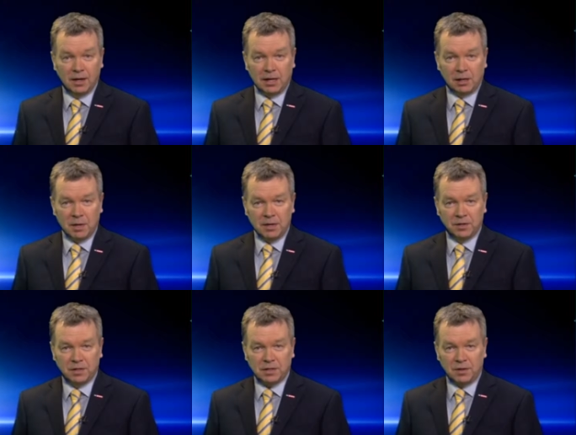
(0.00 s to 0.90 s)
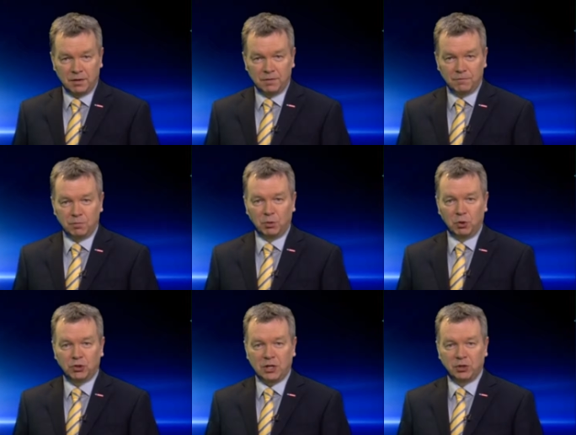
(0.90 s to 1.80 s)
it'll mean that other
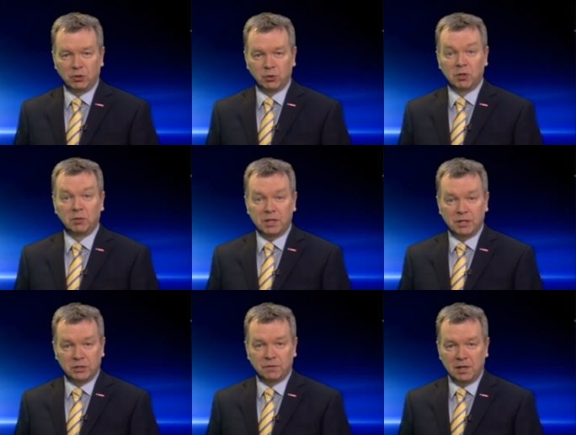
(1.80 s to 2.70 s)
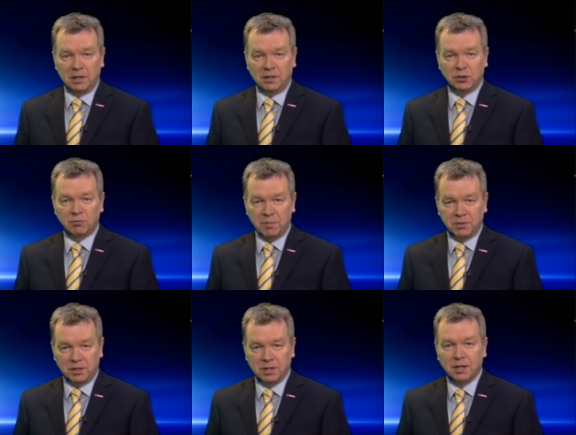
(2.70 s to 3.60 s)
football schedules will be severely
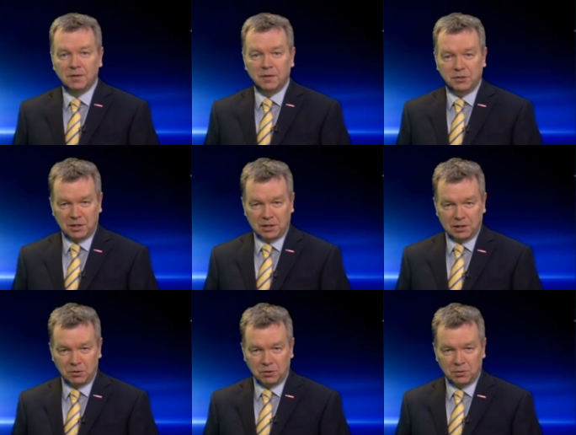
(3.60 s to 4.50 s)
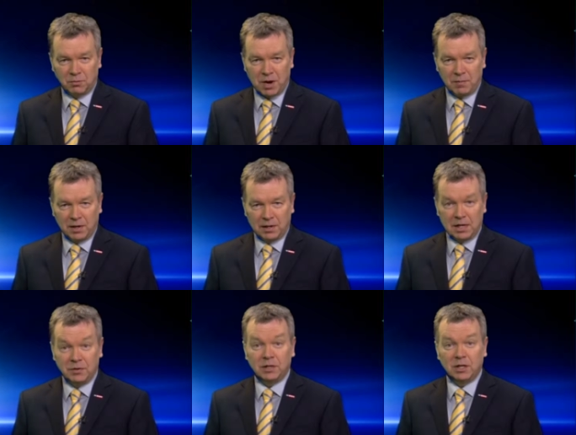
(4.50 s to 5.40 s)
disrupted. This includes the Premier
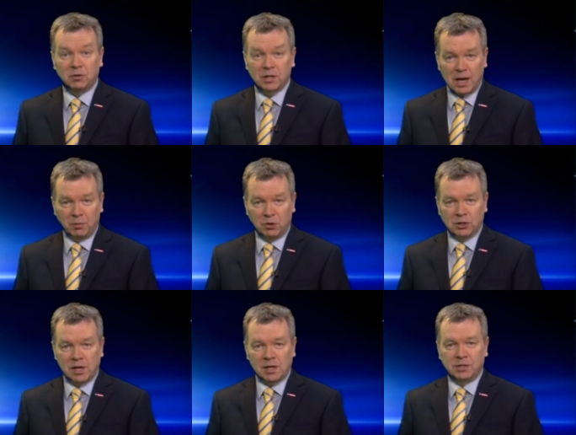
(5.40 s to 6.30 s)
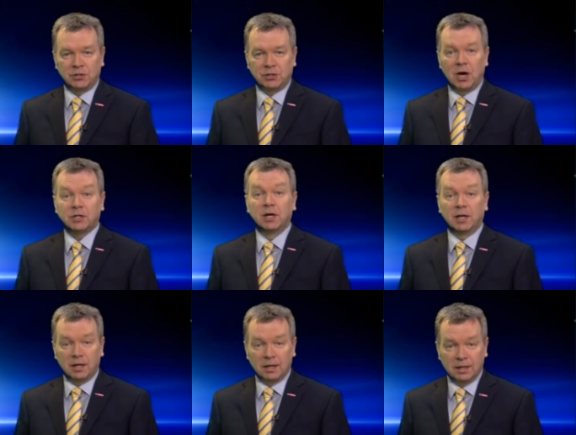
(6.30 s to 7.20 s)
League in the UK, which is likely to start
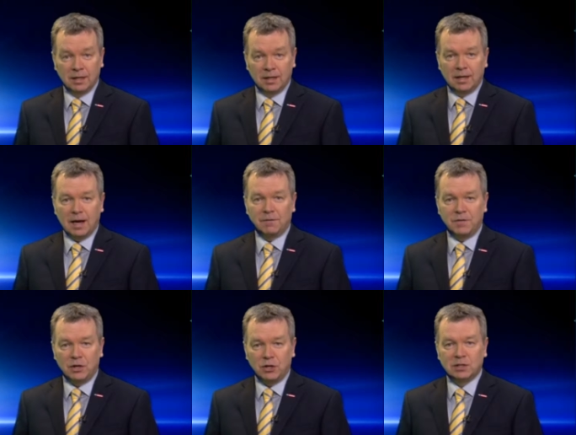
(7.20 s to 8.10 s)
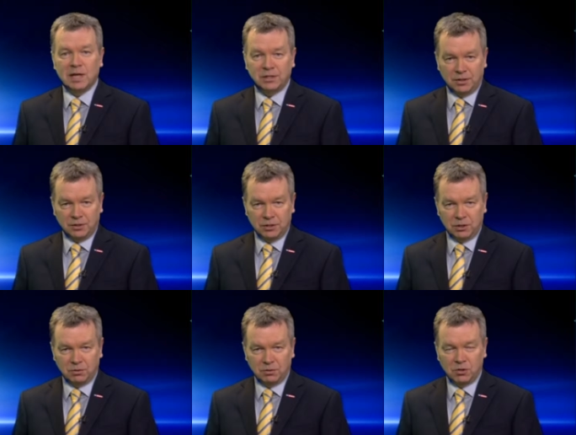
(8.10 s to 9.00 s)
earlier and finish later
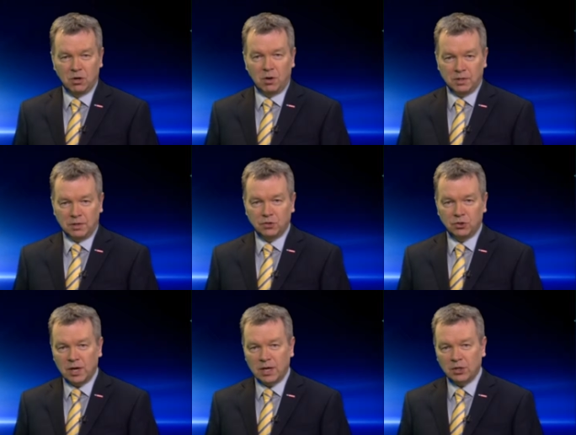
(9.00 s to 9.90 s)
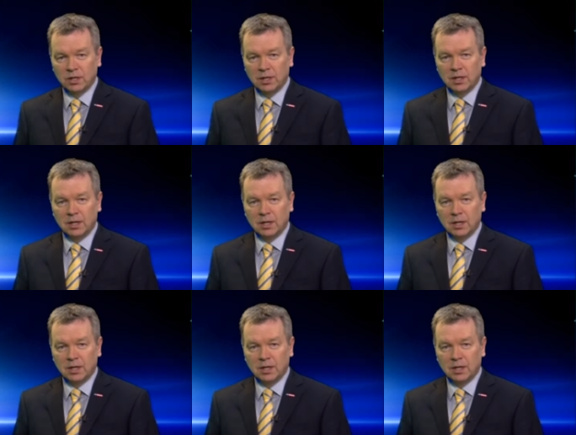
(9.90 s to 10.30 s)
to accommodate the change.